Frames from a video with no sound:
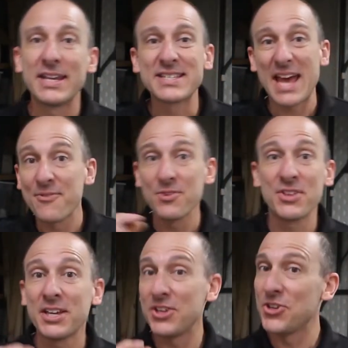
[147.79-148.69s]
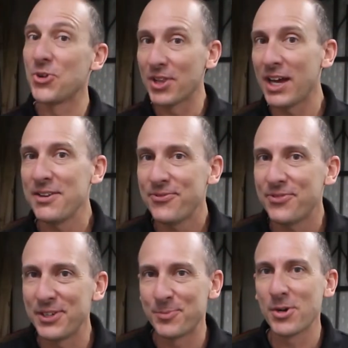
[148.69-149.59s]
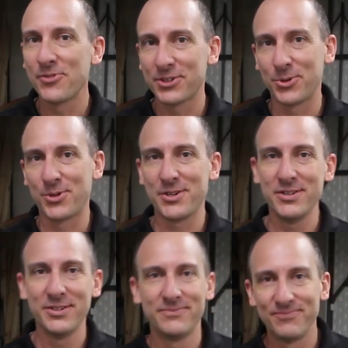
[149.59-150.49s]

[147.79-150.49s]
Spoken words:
Is everything in your life in perfect order?